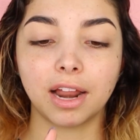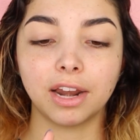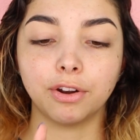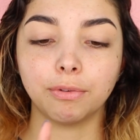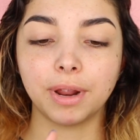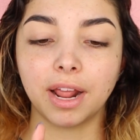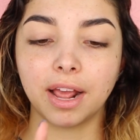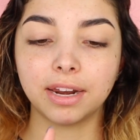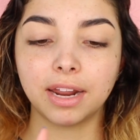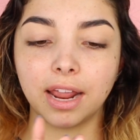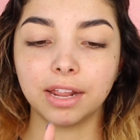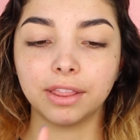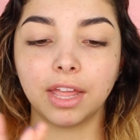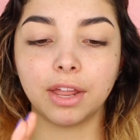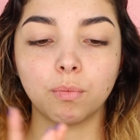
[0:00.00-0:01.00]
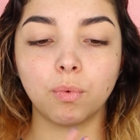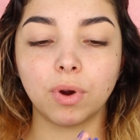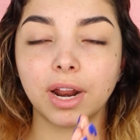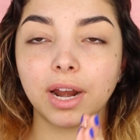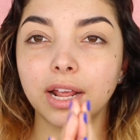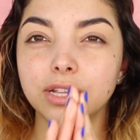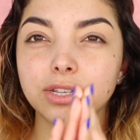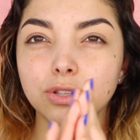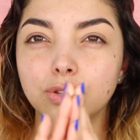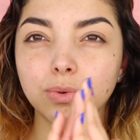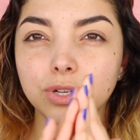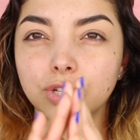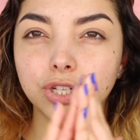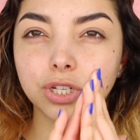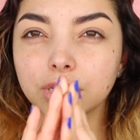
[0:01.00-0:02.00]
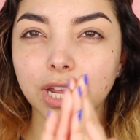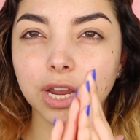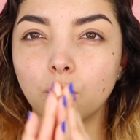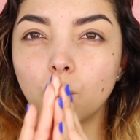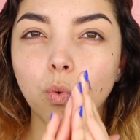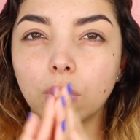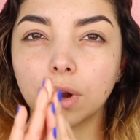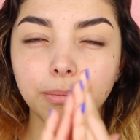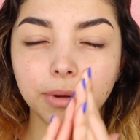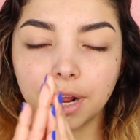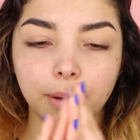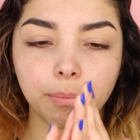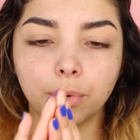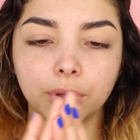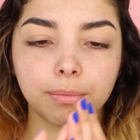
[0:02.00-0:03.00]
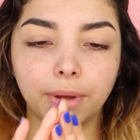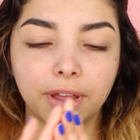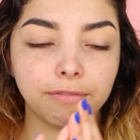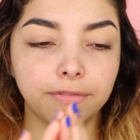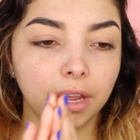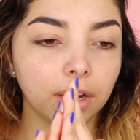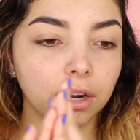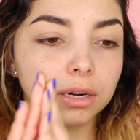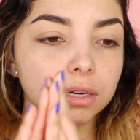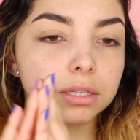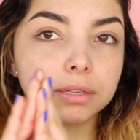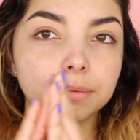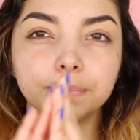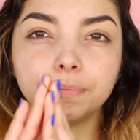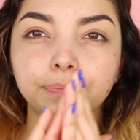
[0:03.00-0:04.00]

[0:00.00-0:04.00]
a little bit, and then what I like to do is just like warm it up with my fingers